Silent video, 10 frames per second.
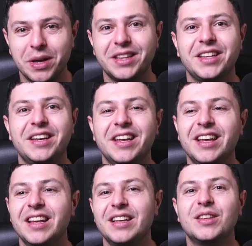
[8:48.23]
And then,
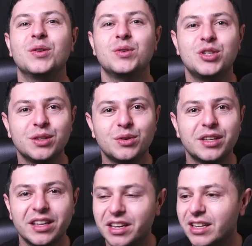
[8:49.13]
you know, children
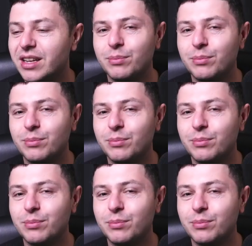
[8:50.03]
can get up